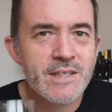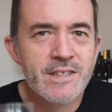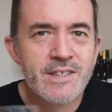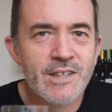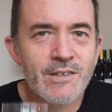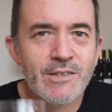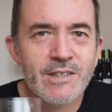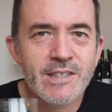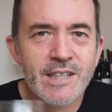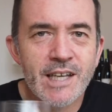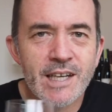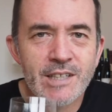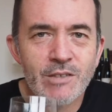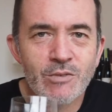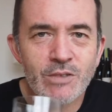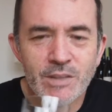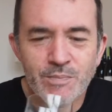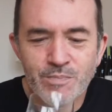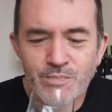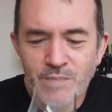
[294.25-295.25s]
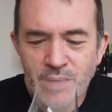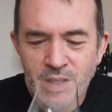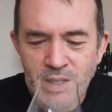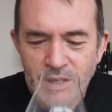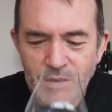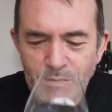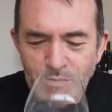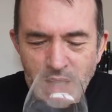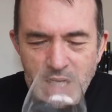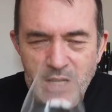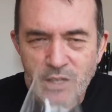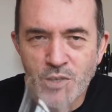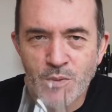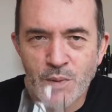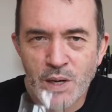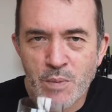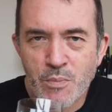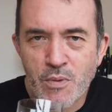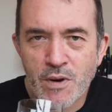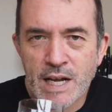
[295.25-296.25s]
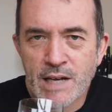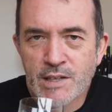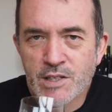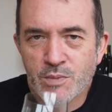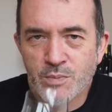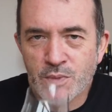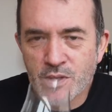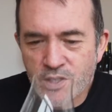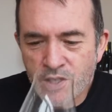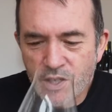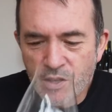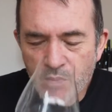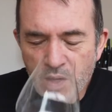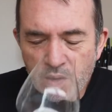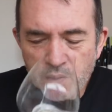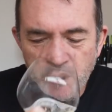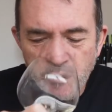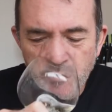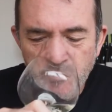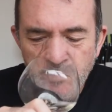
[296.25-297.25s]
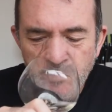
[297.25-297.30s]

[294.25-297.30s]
so it's like I don't want to make too many pronouncements at the moment.